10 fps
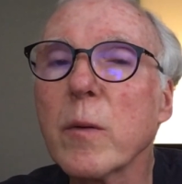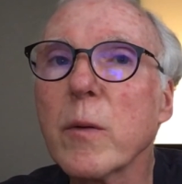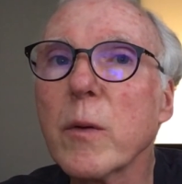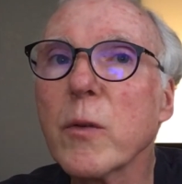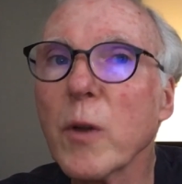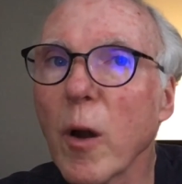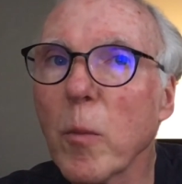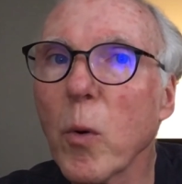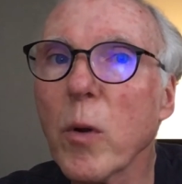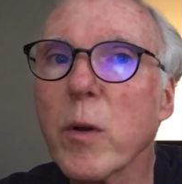
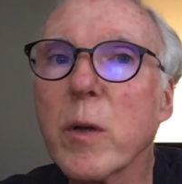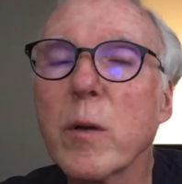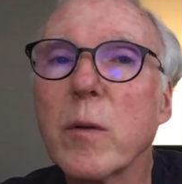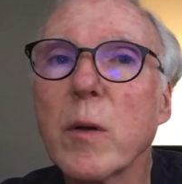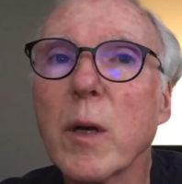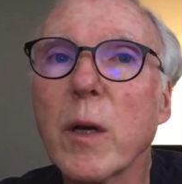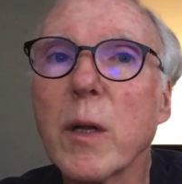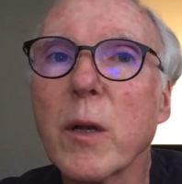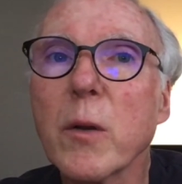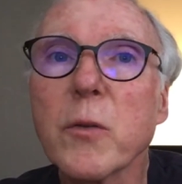Starboard
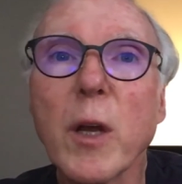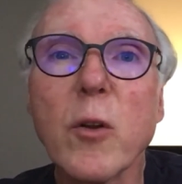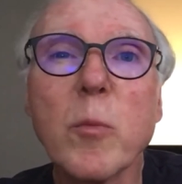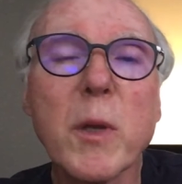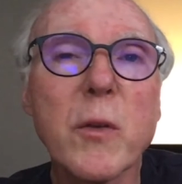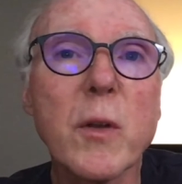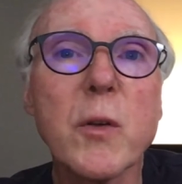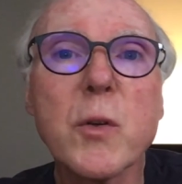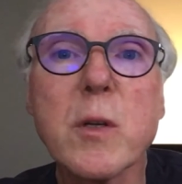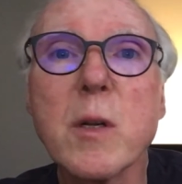near Sannomiya
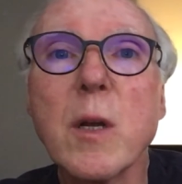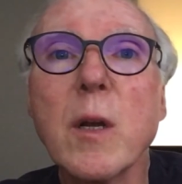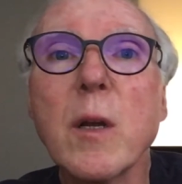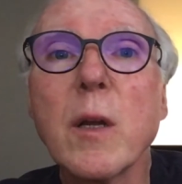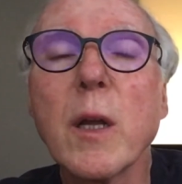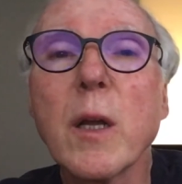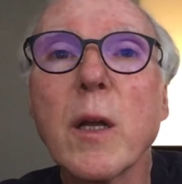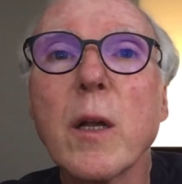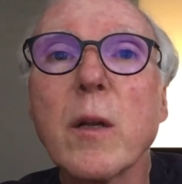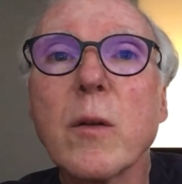Station,
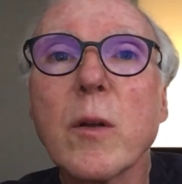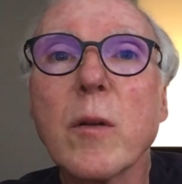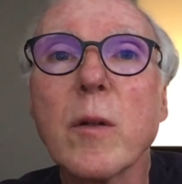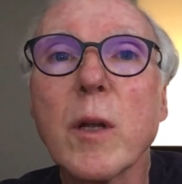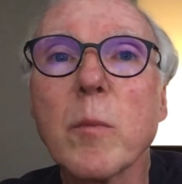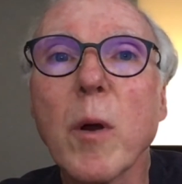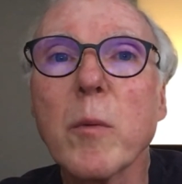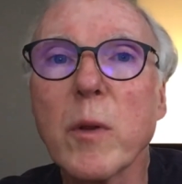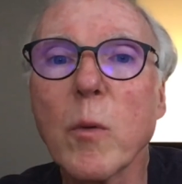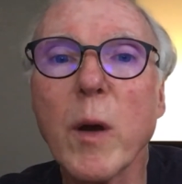and you can get
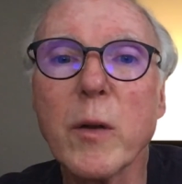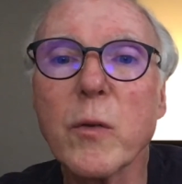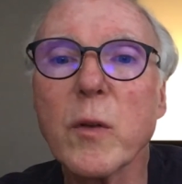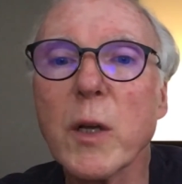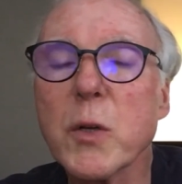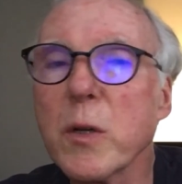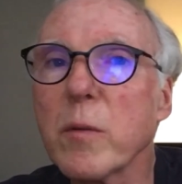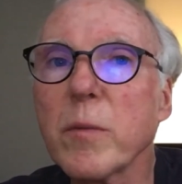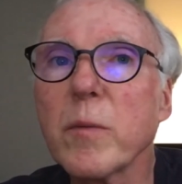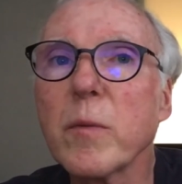probably the widest selection
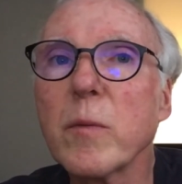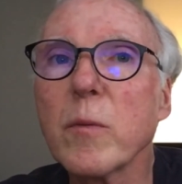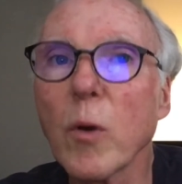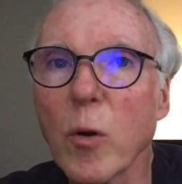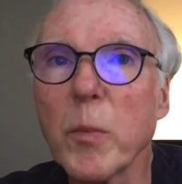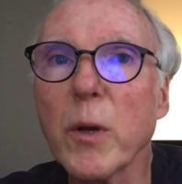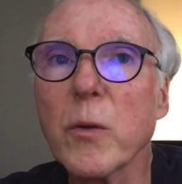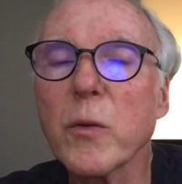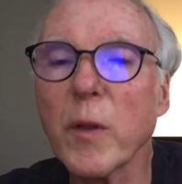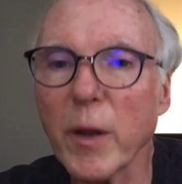of Rokko
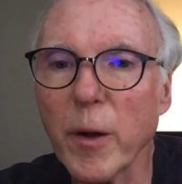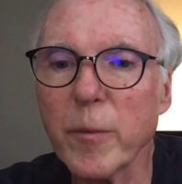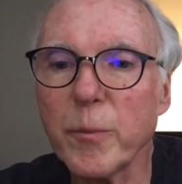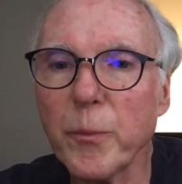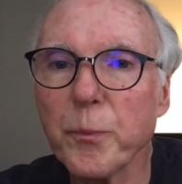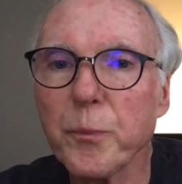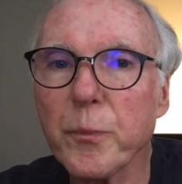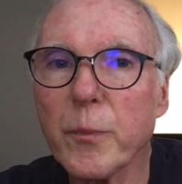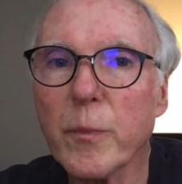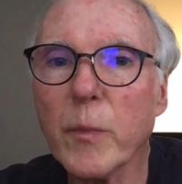beers there.
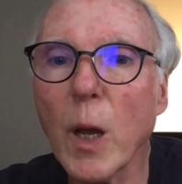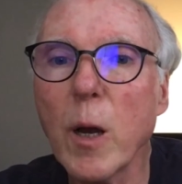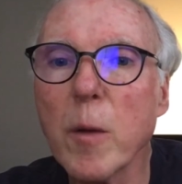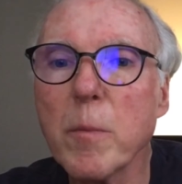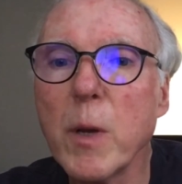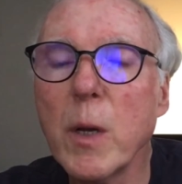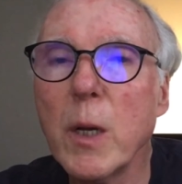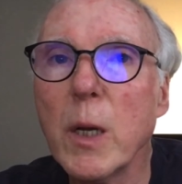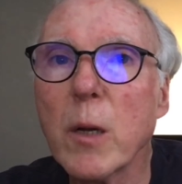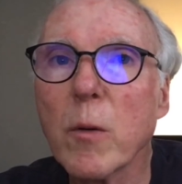
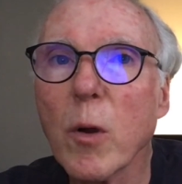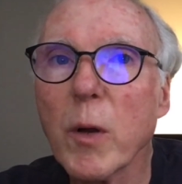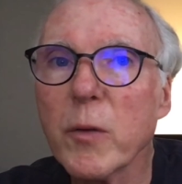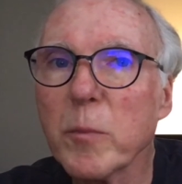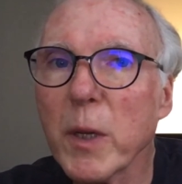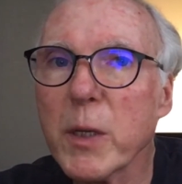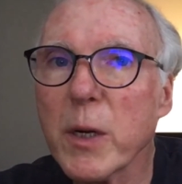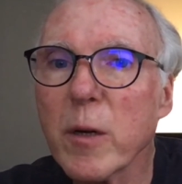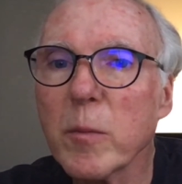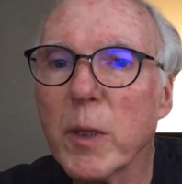Rokko hasn't been
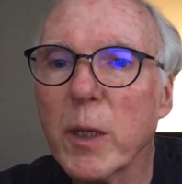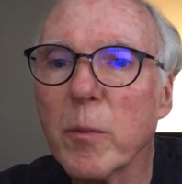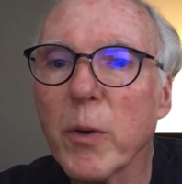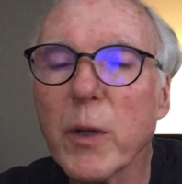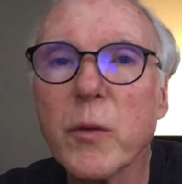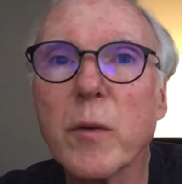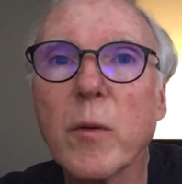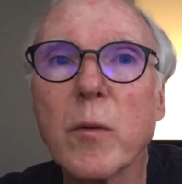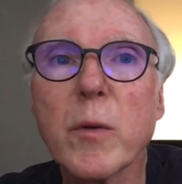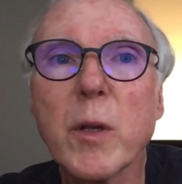terribly impressive
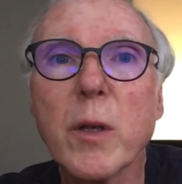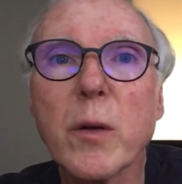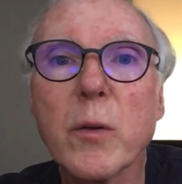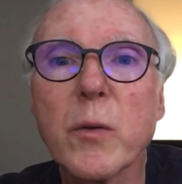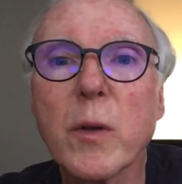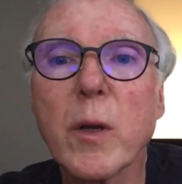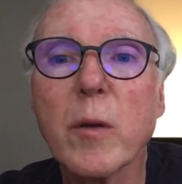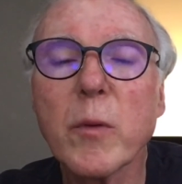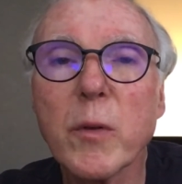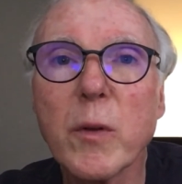over the years.
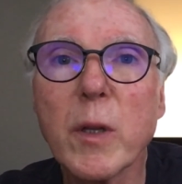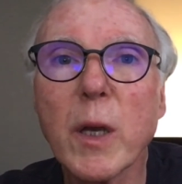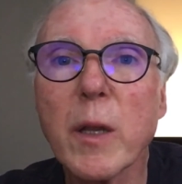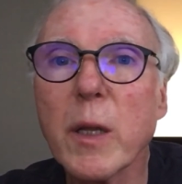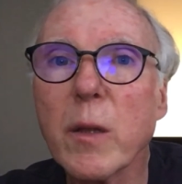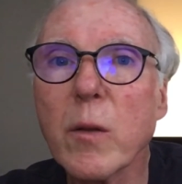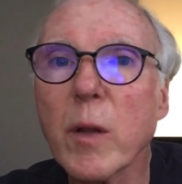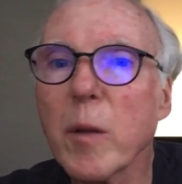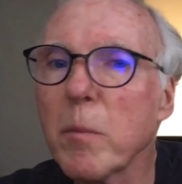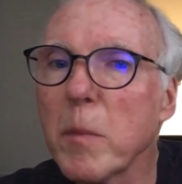Recently, I think, though,
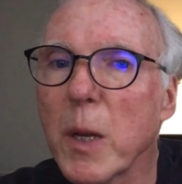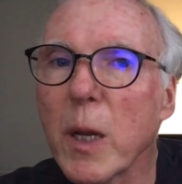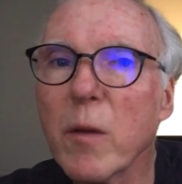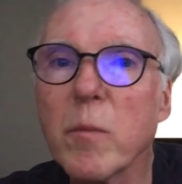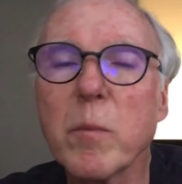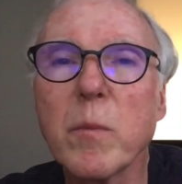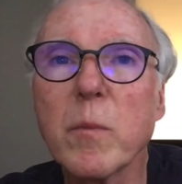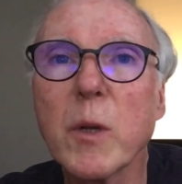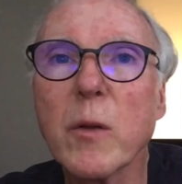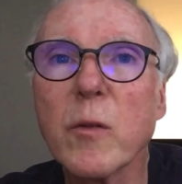they may have
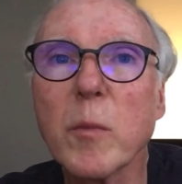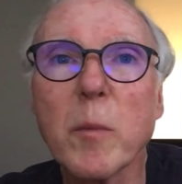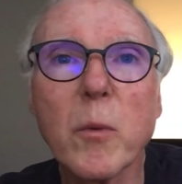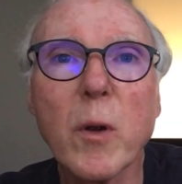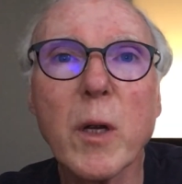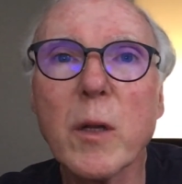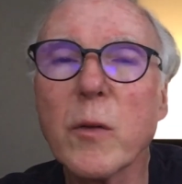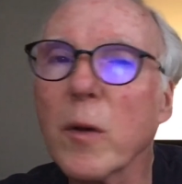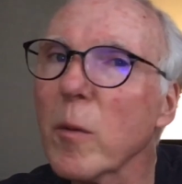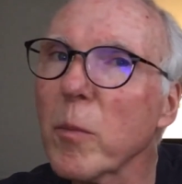done some upgrades
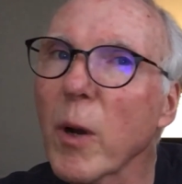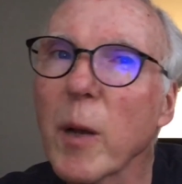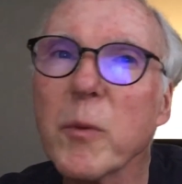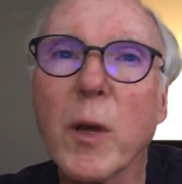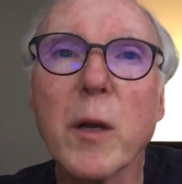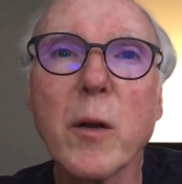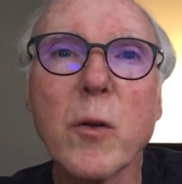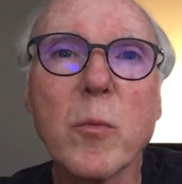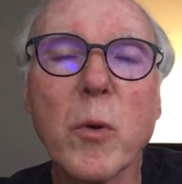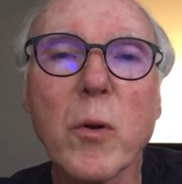or perhaps gotten a
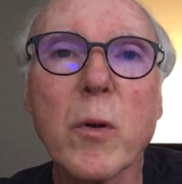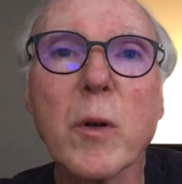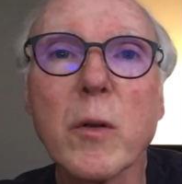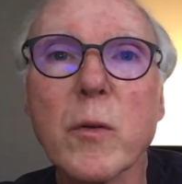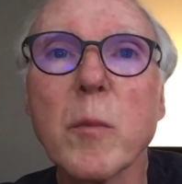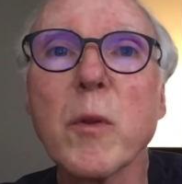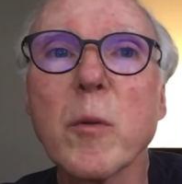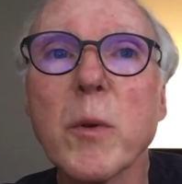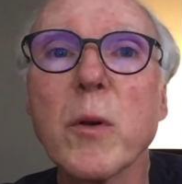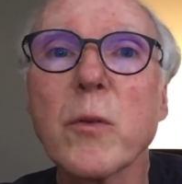new brewer, because some of their
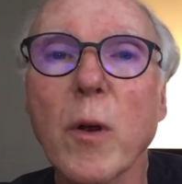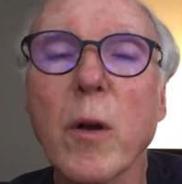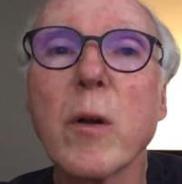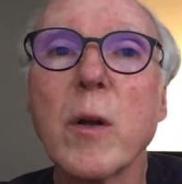beers are